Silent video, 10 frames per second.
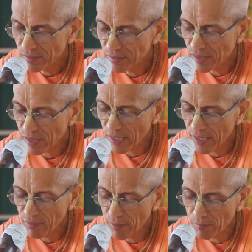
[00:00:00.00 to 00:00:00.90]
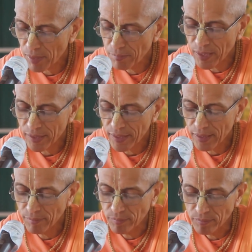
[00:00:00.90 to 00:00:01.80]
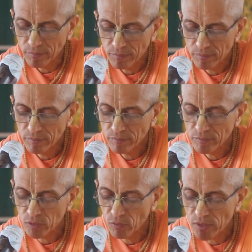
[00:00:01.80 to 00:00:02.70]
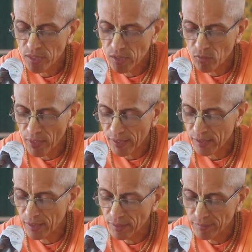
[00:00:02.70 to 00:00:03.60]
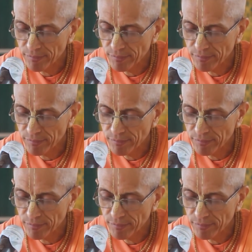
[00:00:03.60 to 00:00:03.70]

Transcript: Just like when Brahma came to visit Dwaraka,